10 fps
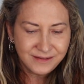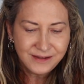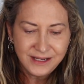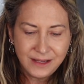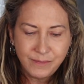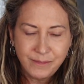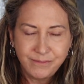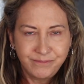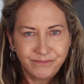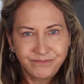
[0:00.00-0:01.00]
going to keep
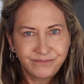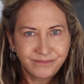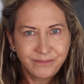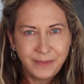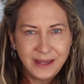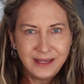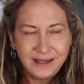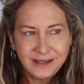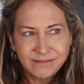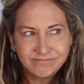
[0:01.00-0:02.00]
it
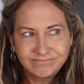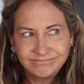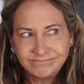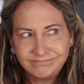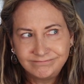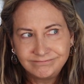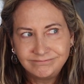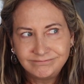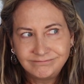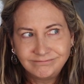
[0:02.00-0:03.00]
pink,
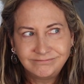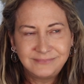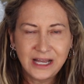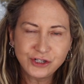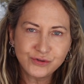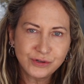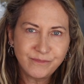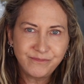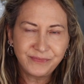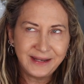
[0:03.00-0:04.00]

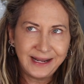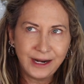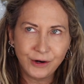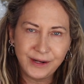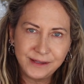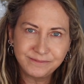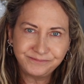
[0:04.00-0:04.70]
natural, and airy.